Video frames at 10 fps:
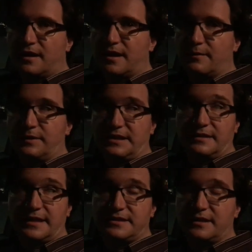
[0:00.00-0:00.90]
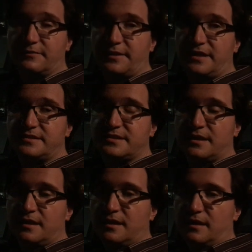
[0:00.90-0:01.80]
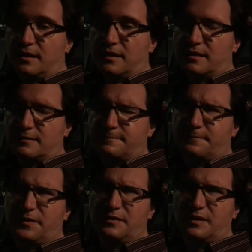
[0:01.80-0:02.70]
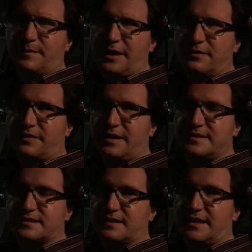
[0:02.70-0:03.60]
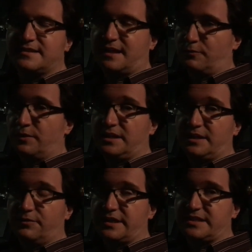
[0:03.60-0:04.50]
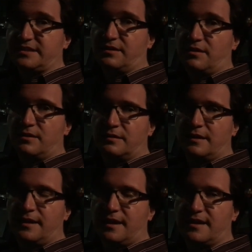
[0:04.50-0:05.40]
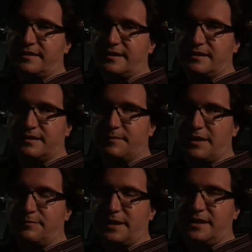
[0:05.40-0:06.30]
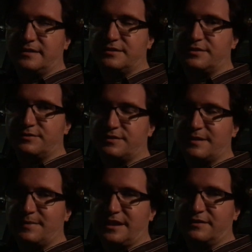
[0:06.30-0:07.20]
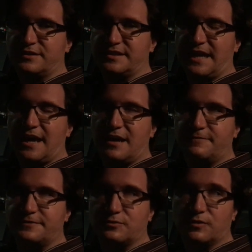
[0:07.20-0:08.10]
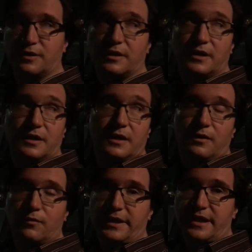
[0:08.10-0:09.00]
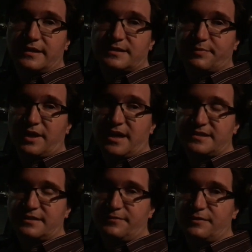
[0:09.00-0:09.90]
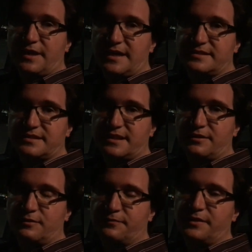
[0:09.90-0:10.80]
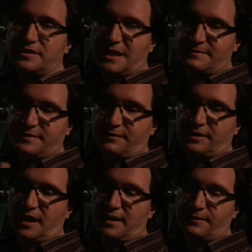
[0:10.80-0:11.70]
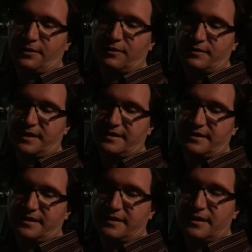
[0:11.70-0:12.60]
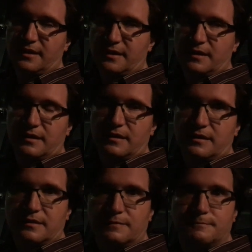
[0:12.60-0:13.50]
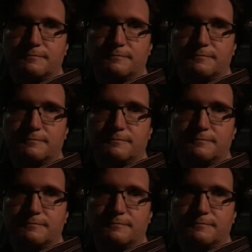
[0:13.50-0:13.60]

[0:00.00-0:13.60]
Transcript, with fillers: I really liked the event. A uh, few little minor things. The lines got really crazy long. I think it may have been due to them being understaffed or running out of supplies in a few cases. I know a few times we were in line and we heard that the uh,